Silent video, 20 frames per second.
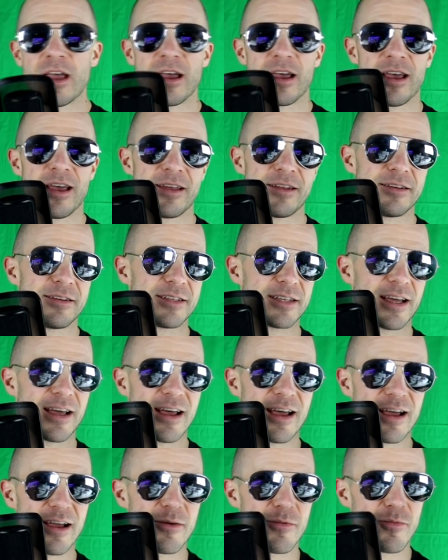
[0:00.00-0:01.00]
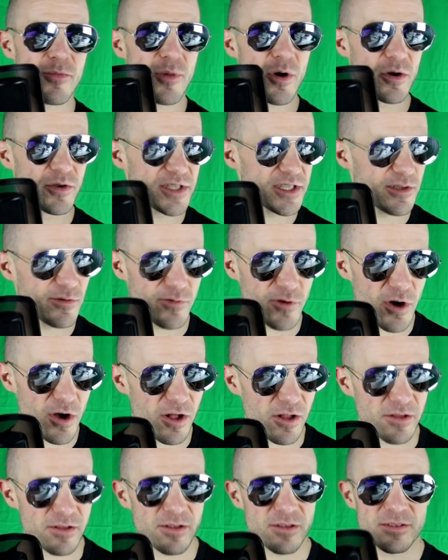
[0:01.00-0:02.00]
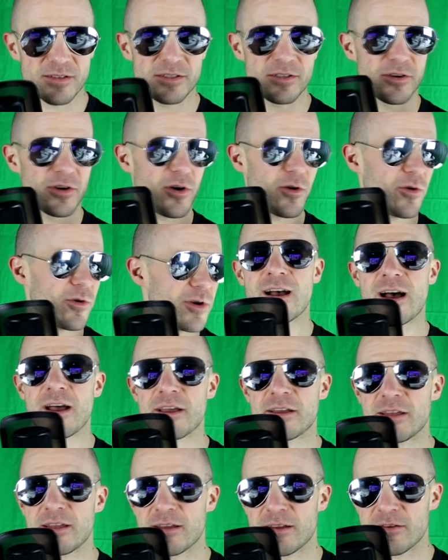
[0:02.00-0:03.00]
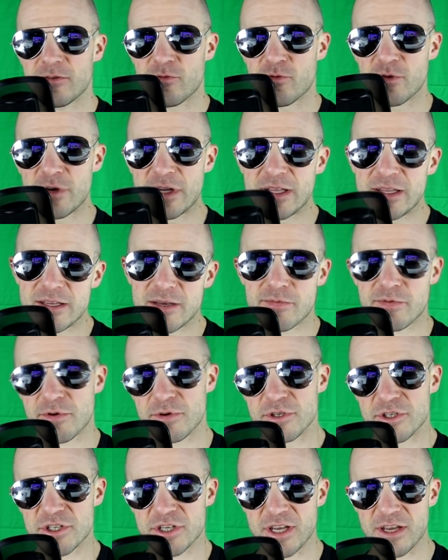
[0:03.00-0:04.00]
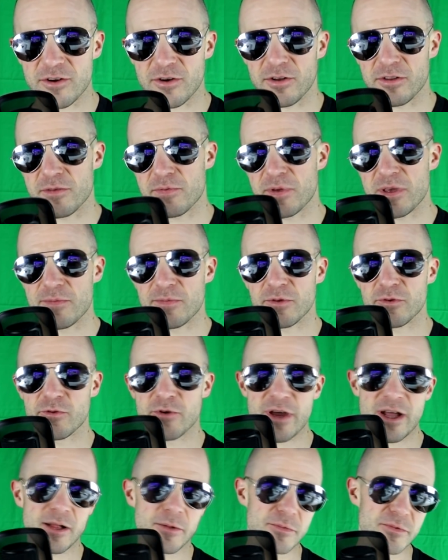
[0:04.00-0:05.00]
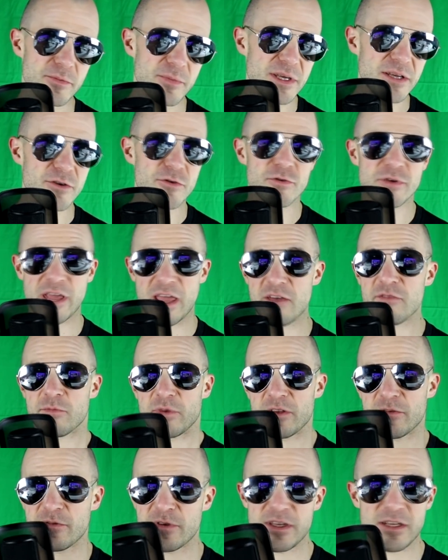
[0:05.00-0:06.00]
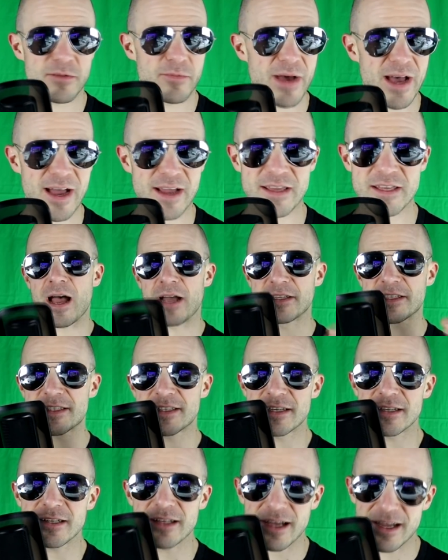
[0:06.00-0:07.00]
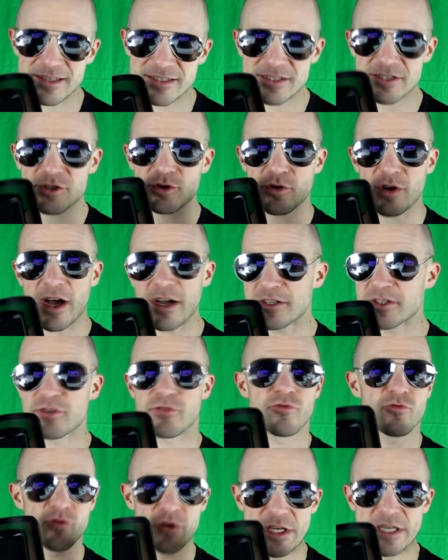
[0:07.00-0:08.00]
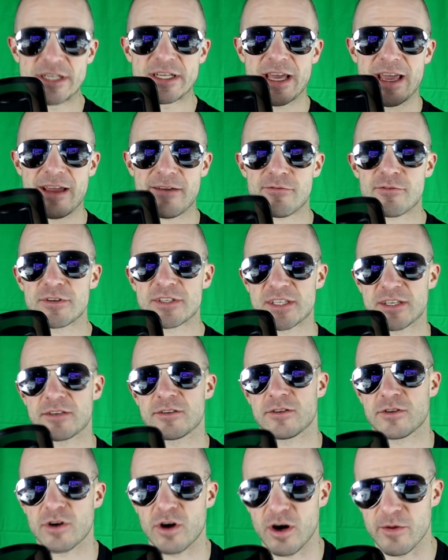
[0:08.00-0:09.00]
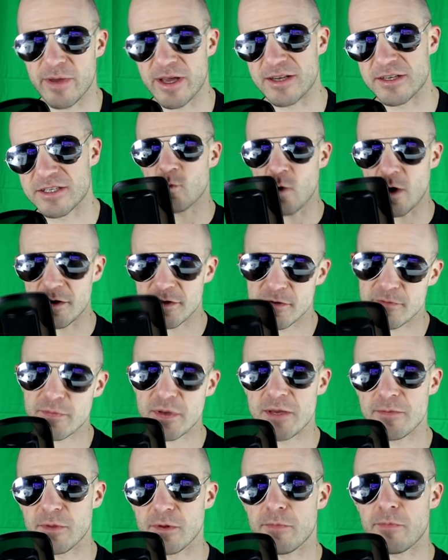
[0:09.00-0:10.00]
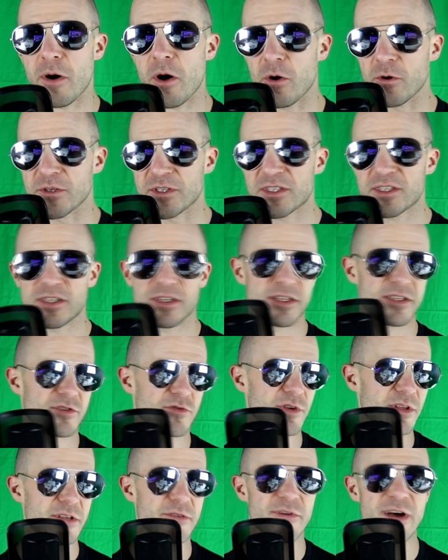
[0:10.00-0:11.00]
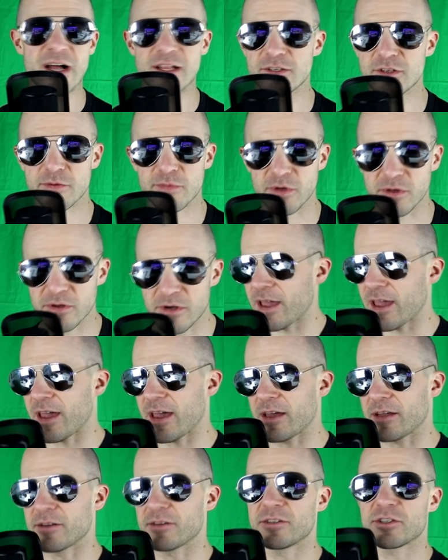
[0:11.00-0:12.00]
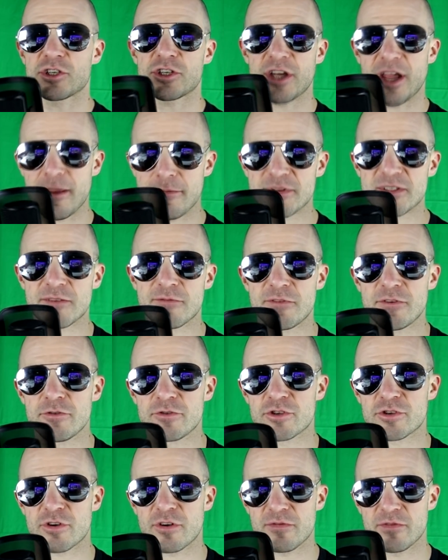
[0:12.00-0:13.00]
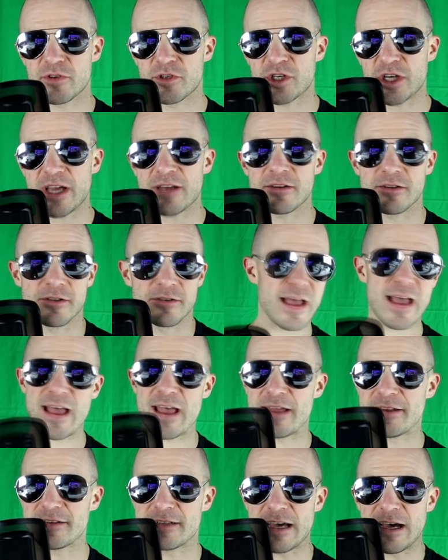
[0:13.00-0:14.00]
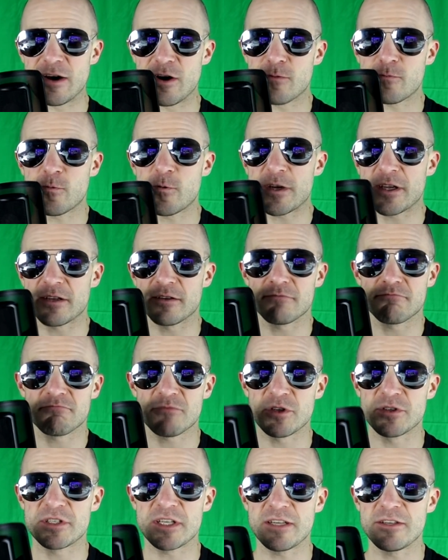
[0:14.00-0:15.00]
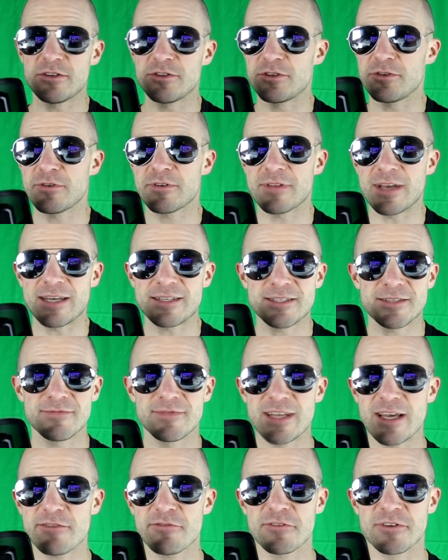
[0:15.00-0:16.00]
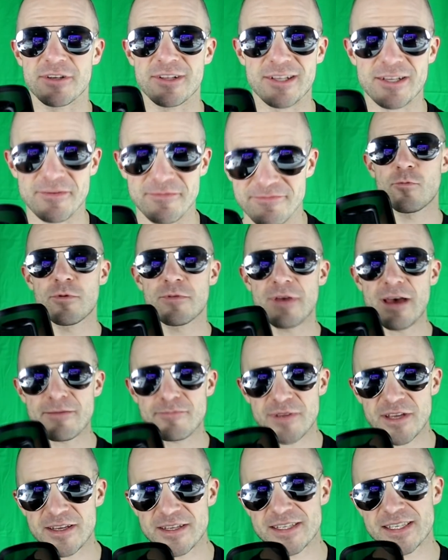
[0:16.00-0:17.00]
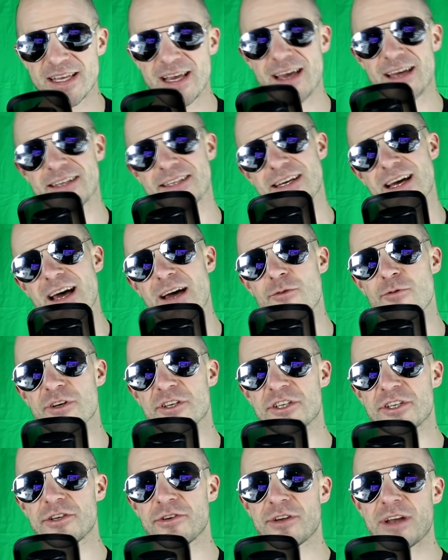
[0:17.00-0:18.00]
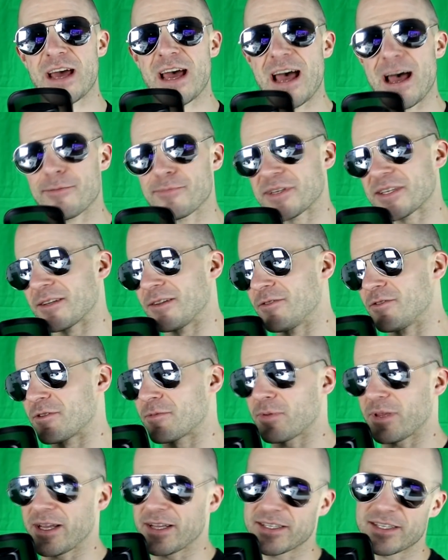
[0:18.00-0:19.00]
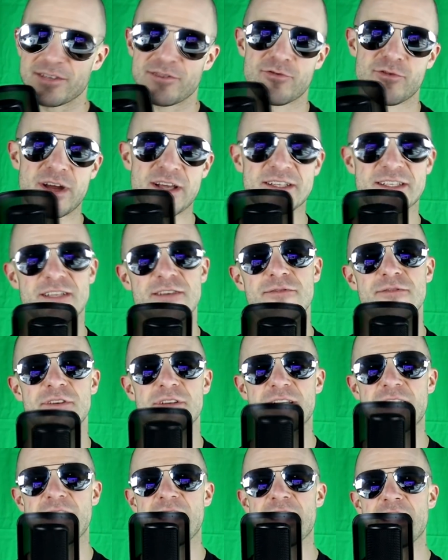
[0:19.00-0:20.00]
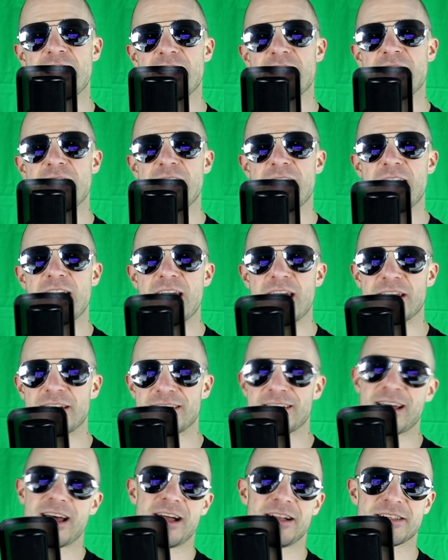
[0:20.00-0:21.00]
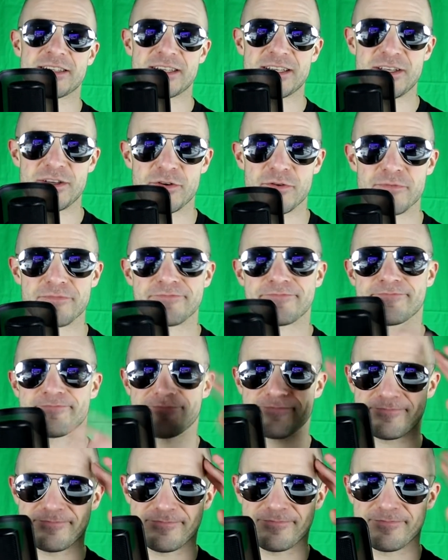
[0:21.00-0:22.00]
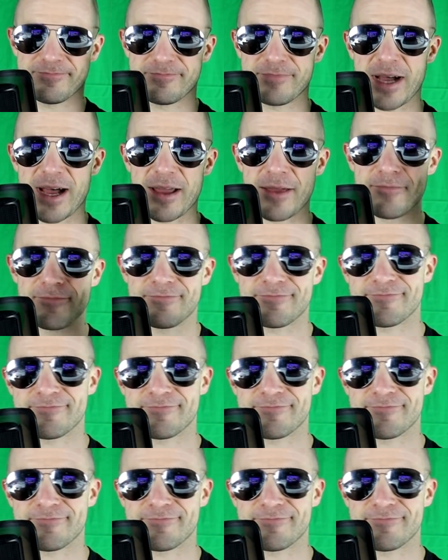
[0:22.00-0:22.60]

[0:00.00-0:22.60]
and most of all, you know, I really appreciate all the people who helped me, who gave me feedback. I still try to read every single comment. What you people post is really valuable and shapes the future of the channel, and I hope we can continue doing that indefinitely. With that being said, I wish you an absolute pleasant rest of the day, and I'll see you. Bye.